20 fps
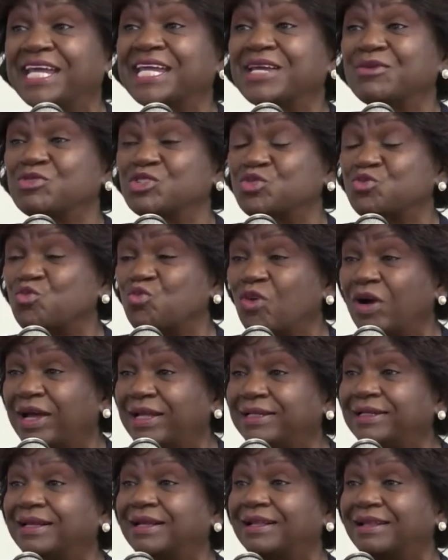It was
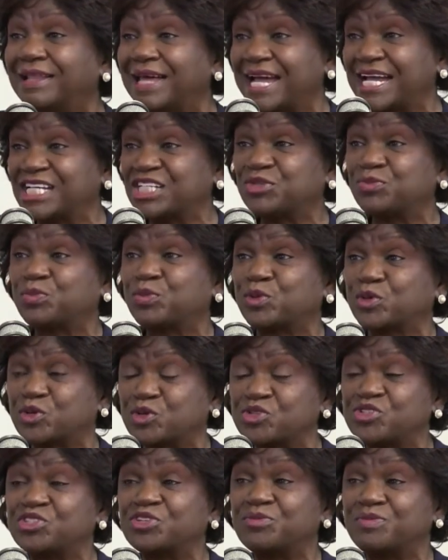one class
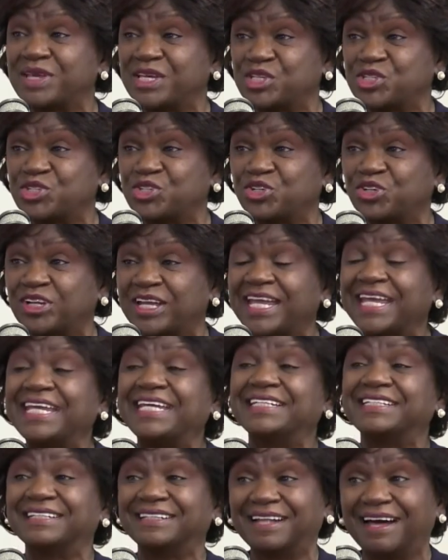per semester
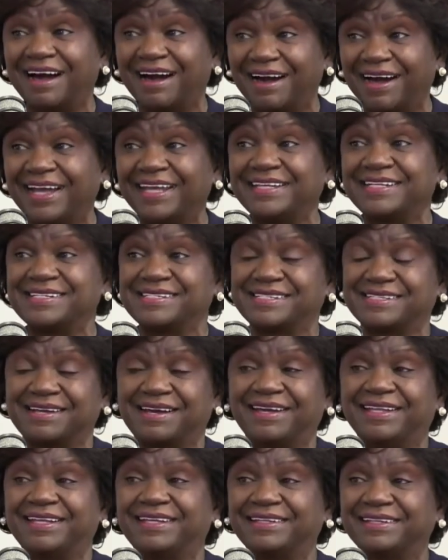until I
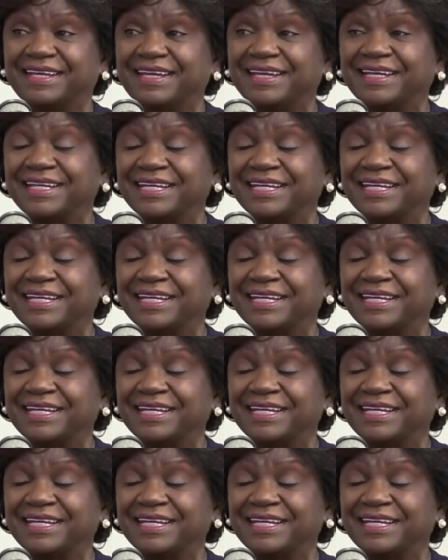decided